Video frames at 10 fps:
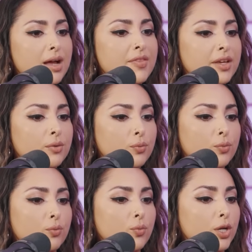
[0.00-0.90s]
And then
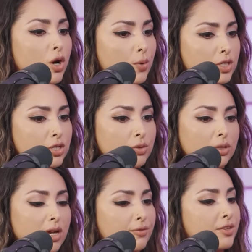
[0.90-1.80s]
we go into a
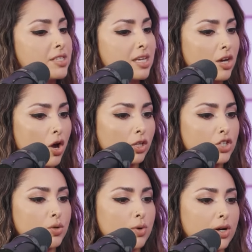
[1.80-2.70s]
lot of the
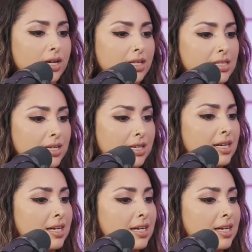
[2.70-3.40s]
psychology work and it's like,